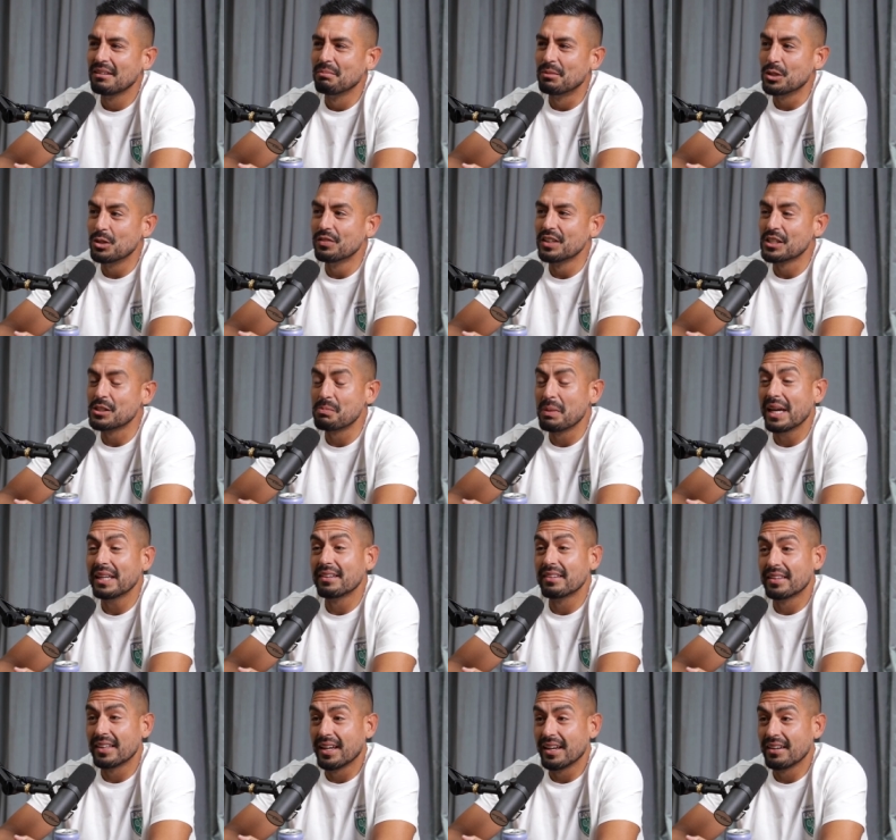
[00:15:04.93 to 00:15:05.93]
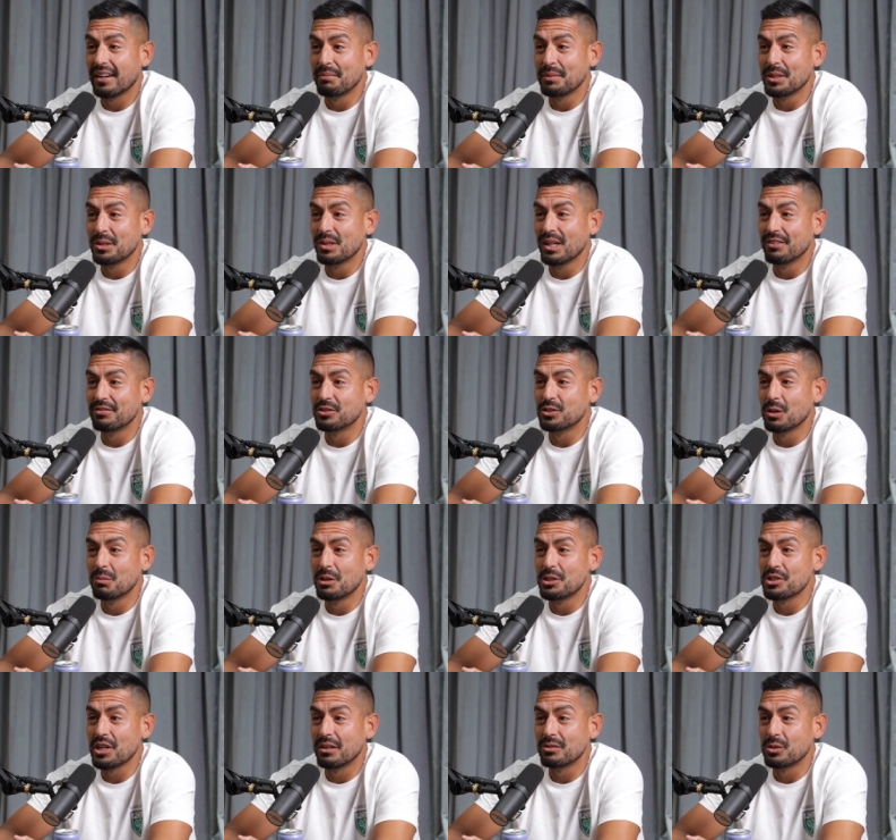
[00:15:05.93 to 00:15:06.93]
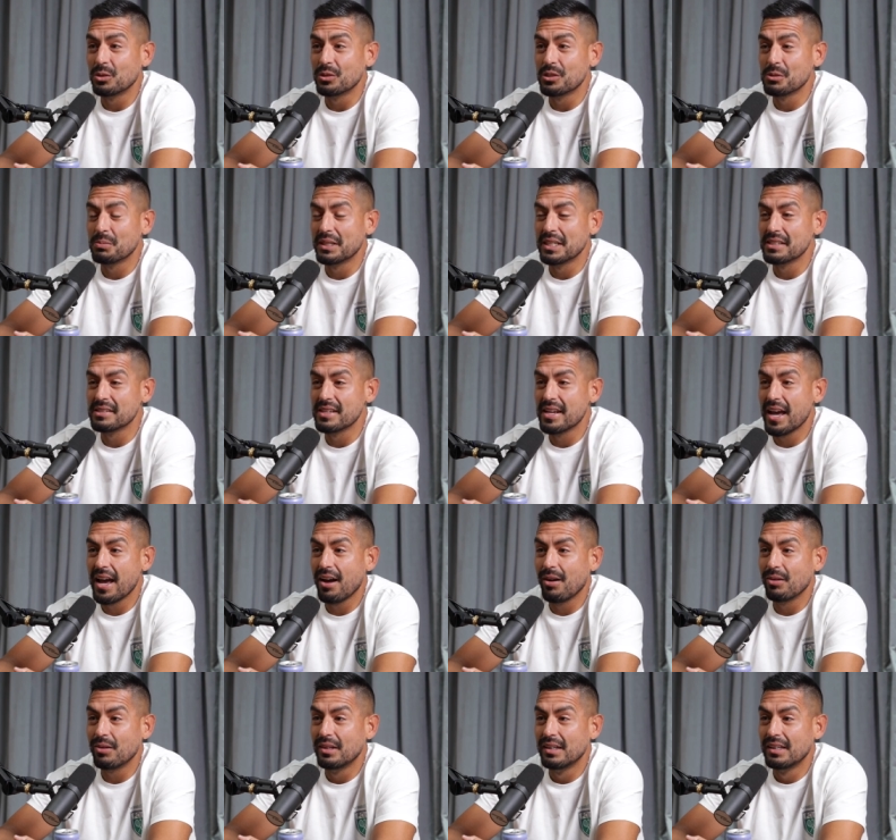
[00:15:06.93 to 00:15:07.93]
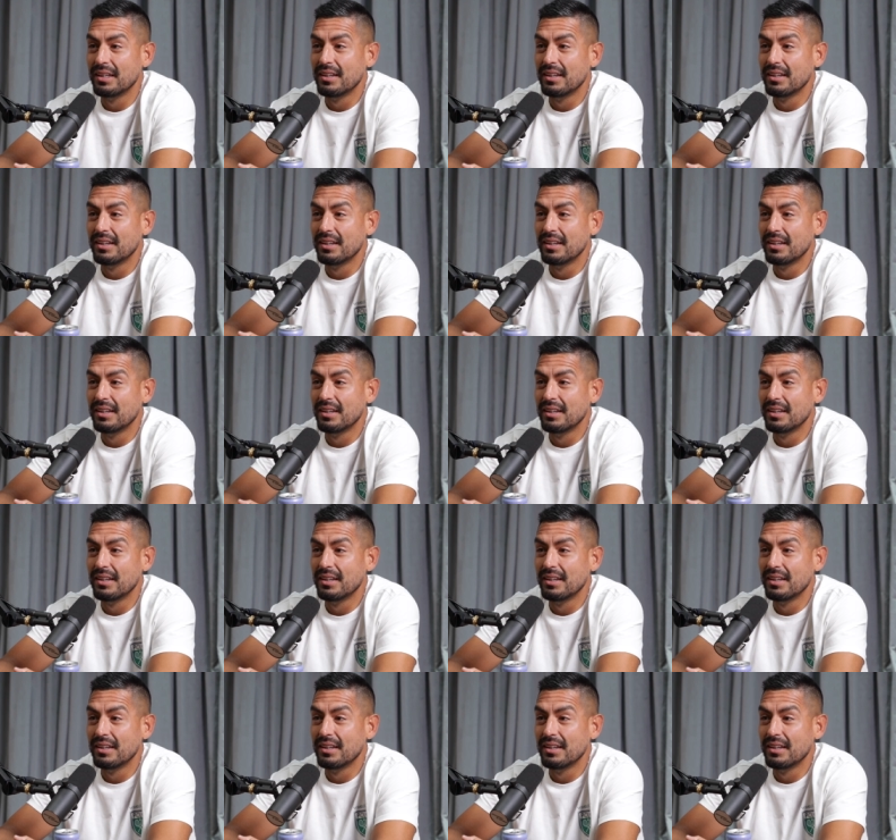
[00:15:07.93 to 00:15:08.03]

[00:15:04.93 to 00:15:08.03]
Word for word: But you've expanded that. I mean, you have yes. so much outdoor space now,